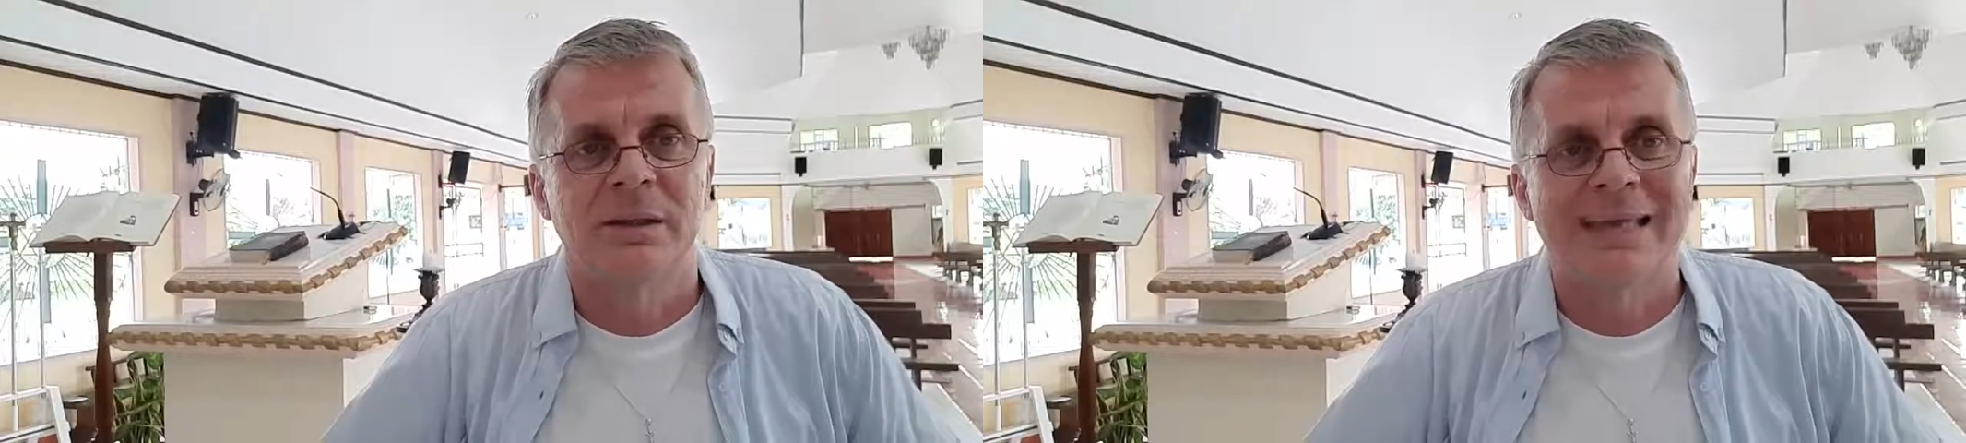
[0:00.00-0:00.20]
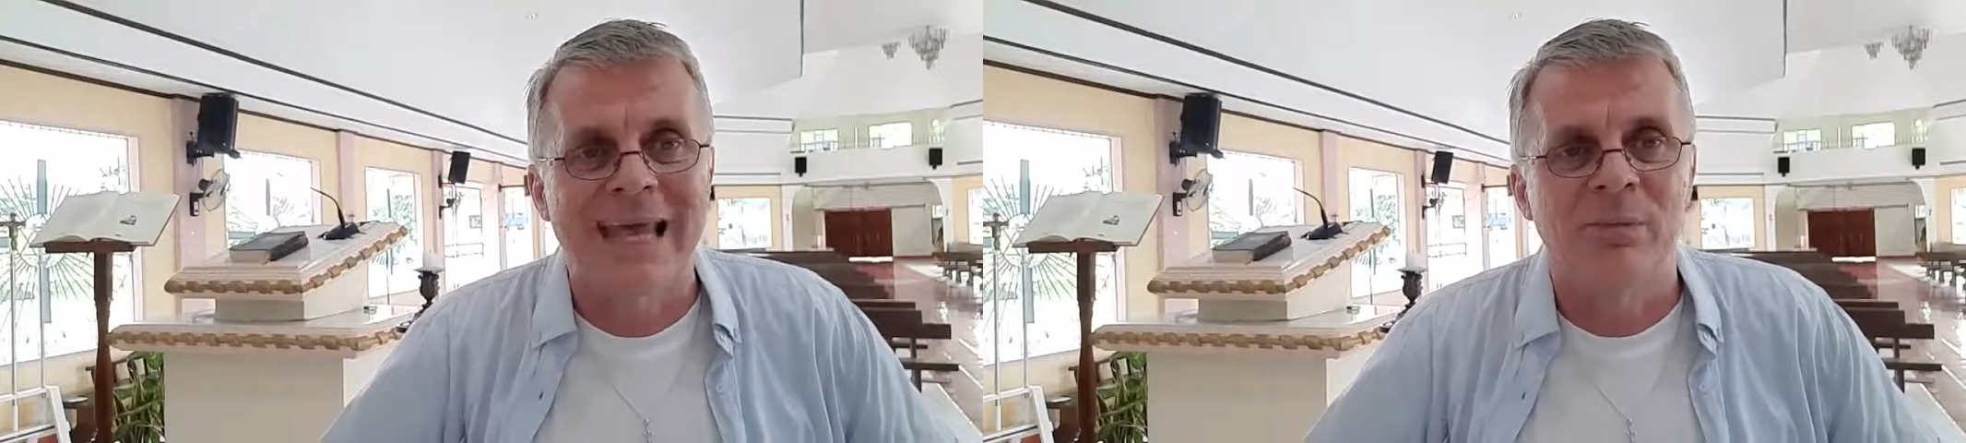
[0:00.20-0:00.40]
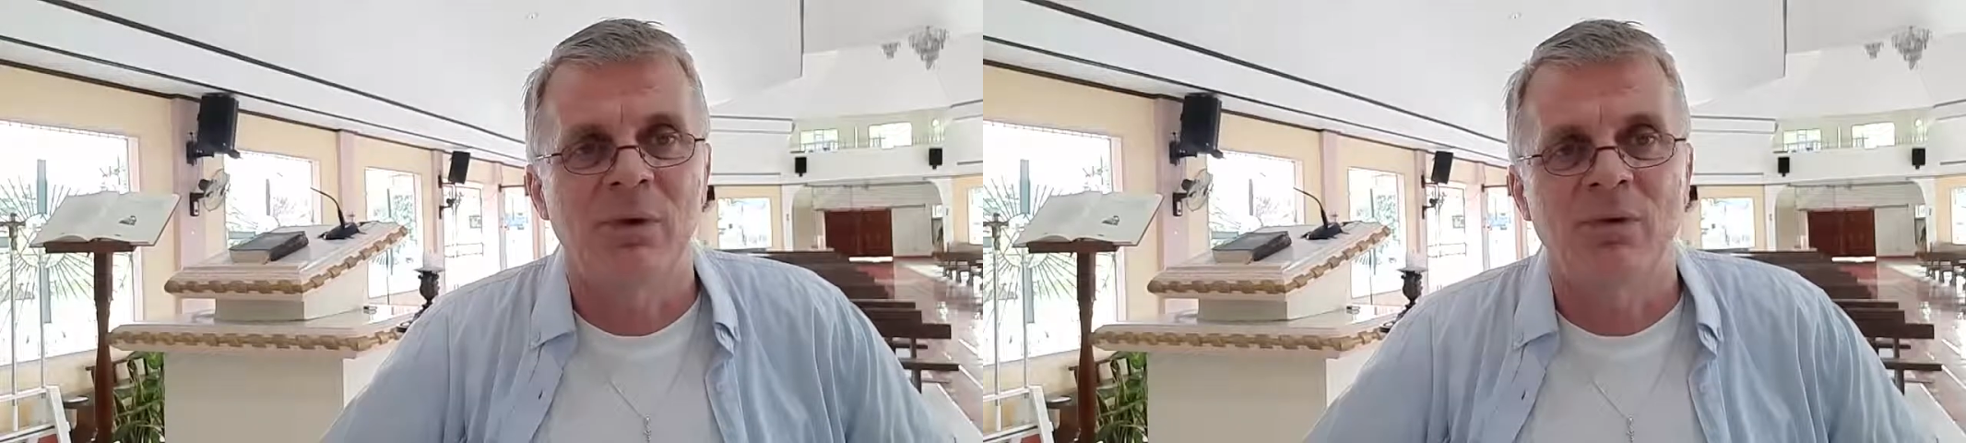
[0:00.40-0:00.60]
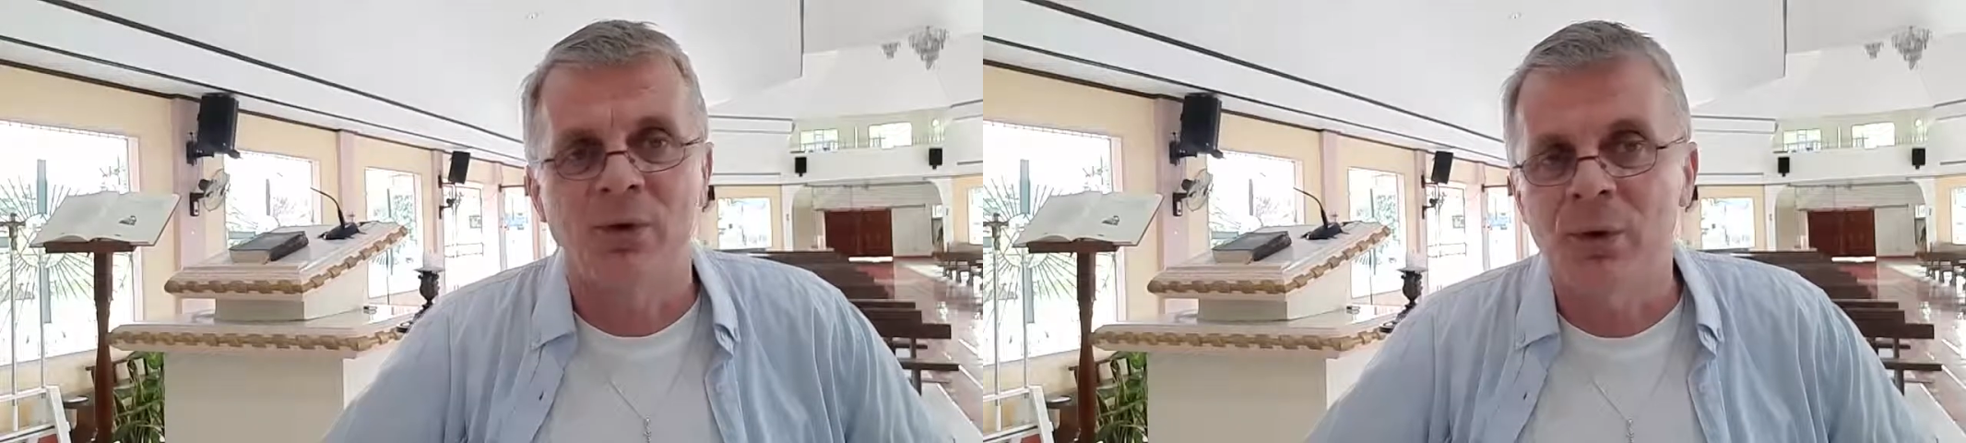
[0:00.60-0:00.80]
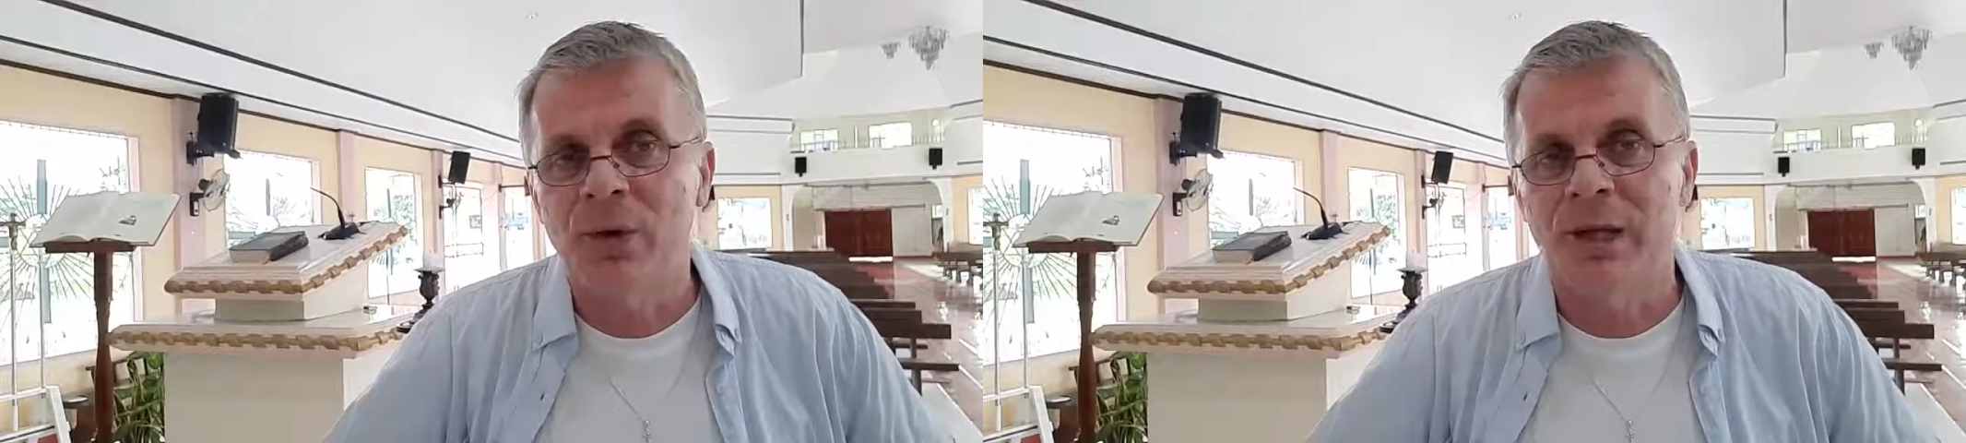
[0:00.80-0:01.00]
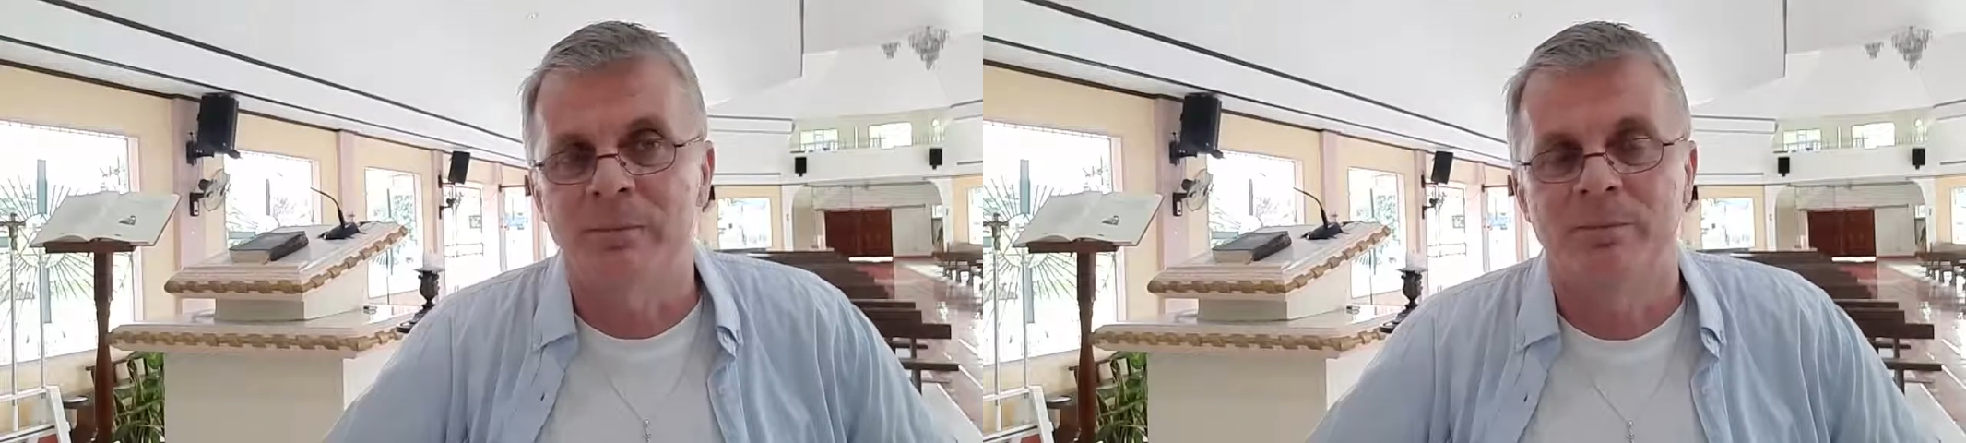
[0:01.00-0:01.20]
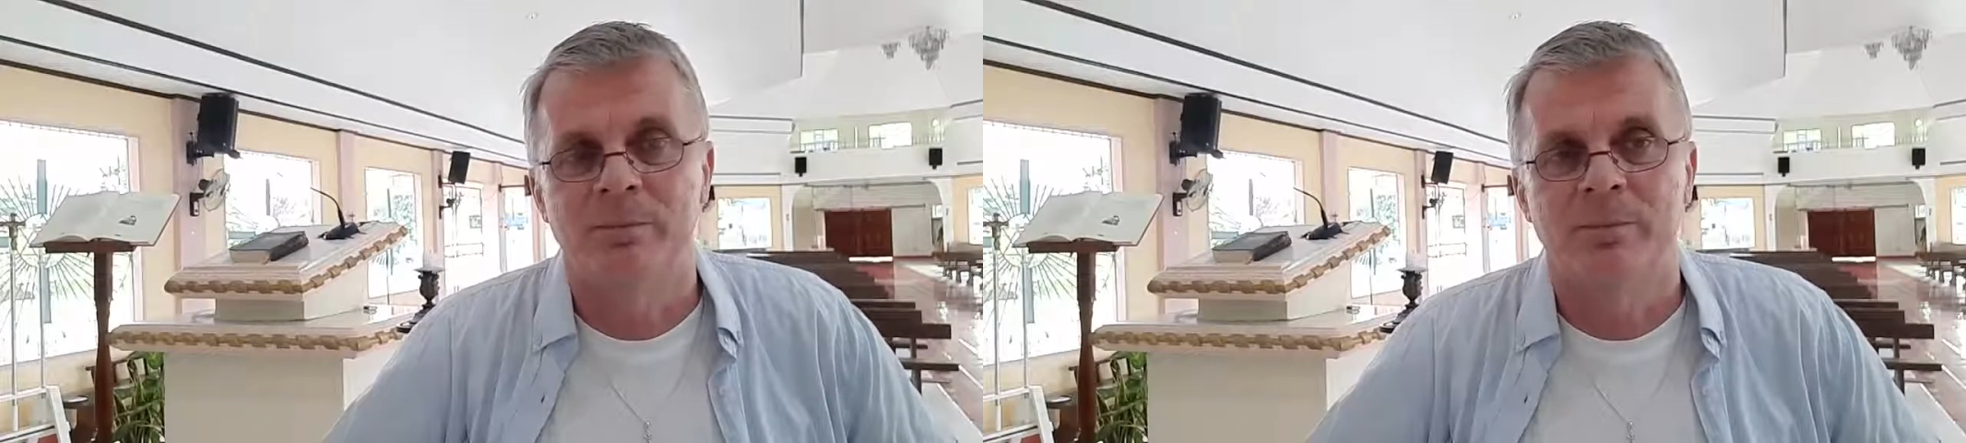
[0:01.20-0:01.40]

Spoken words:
came through Him.